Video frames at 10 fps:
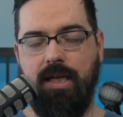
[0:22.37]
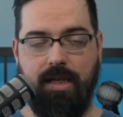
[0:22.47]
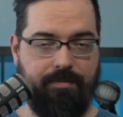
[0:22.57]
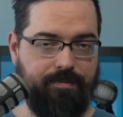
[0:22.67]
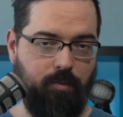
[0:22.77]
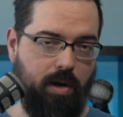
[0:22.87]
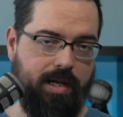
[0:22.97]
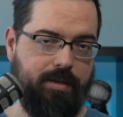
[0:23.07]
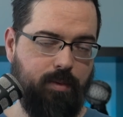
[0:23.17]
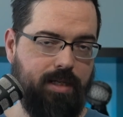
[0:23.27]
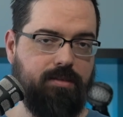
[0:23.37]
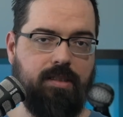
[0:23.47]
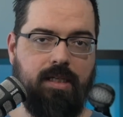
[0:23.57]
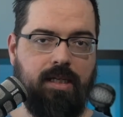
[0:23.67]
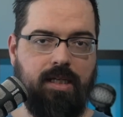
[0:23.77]
And why? Well,
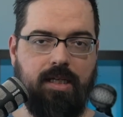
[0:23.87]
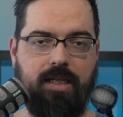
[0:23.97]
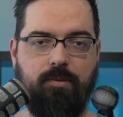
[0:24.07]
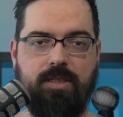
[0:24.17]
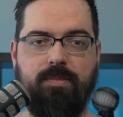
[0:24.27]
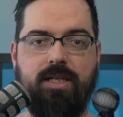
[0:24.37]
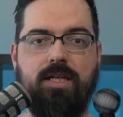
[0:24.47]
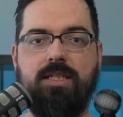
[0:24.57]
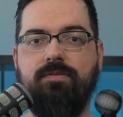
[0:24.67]
it was because